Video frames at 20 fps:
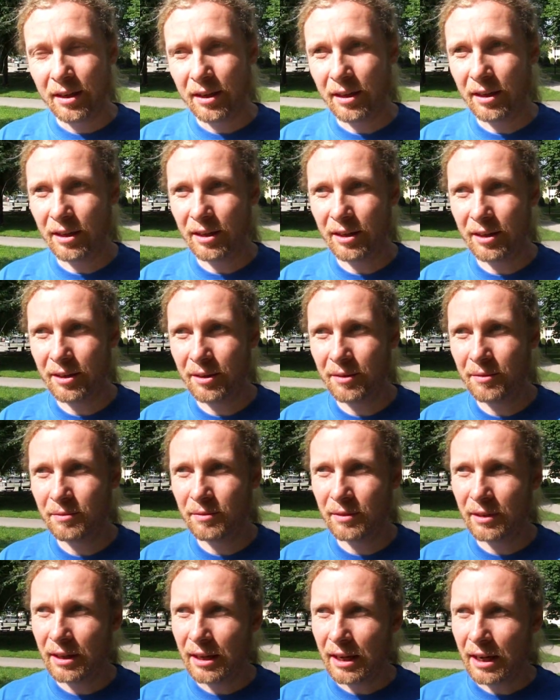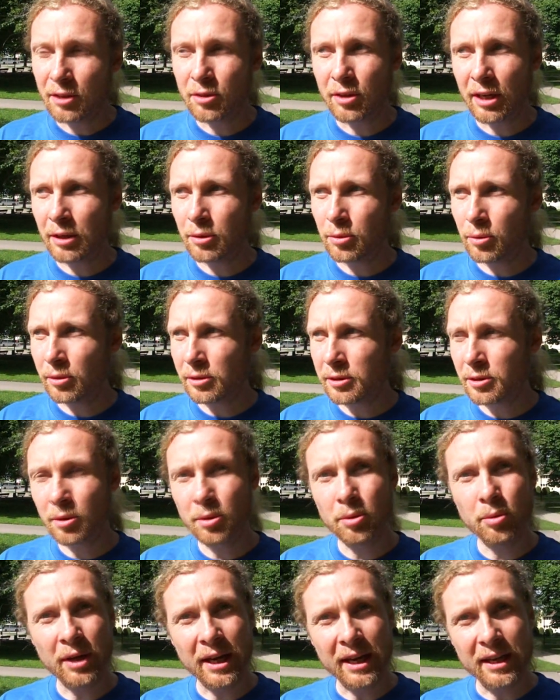and try to also
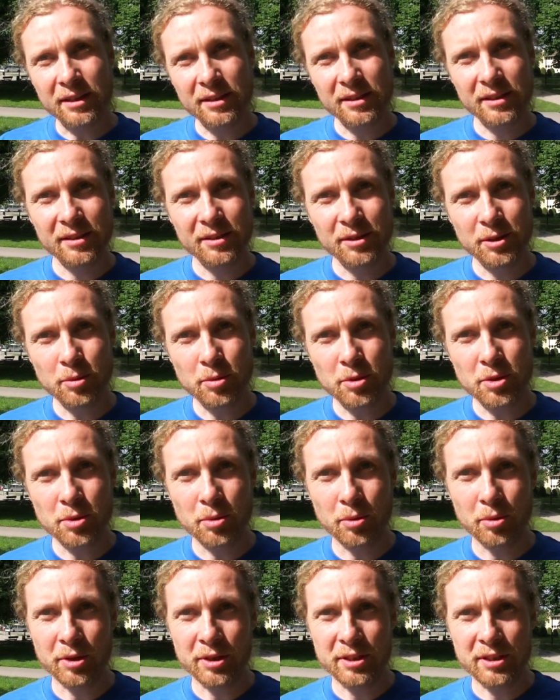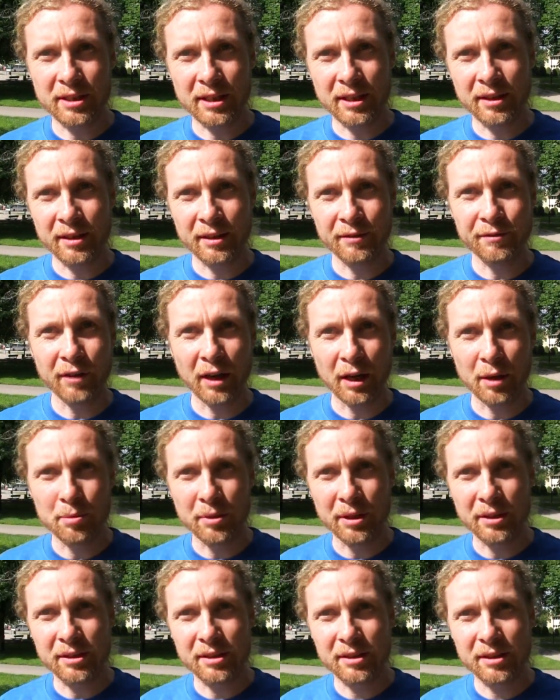create new stories in the
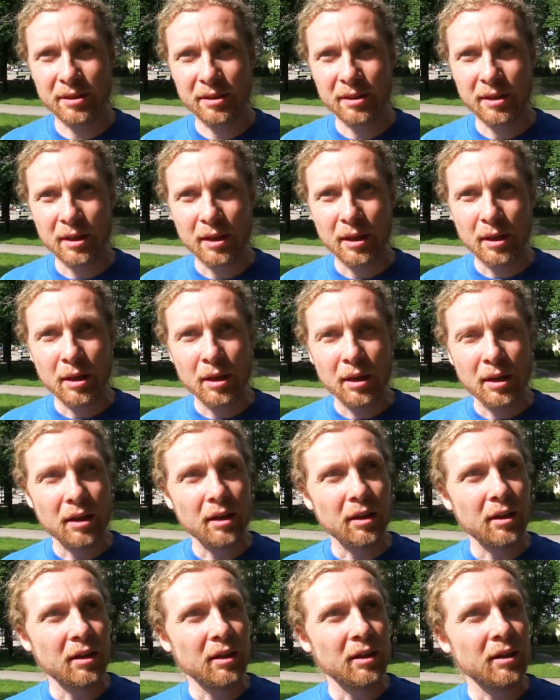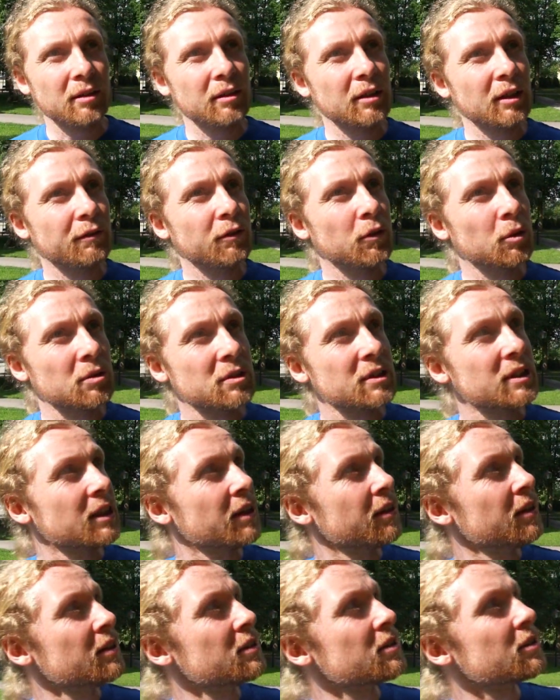environment. If you see
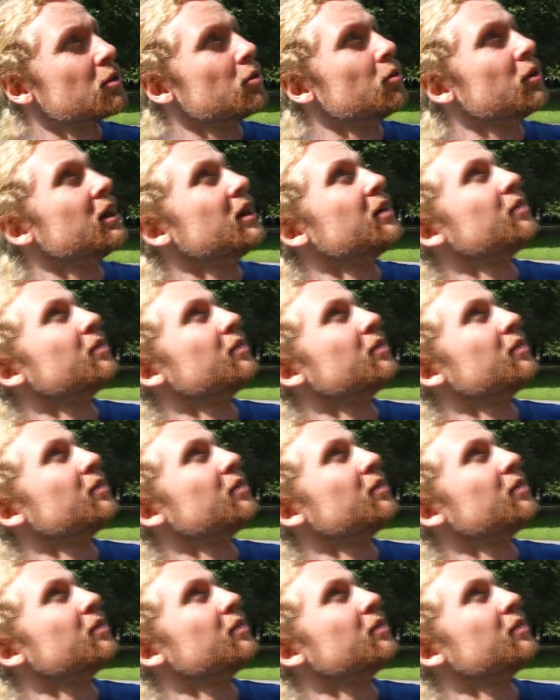this tree,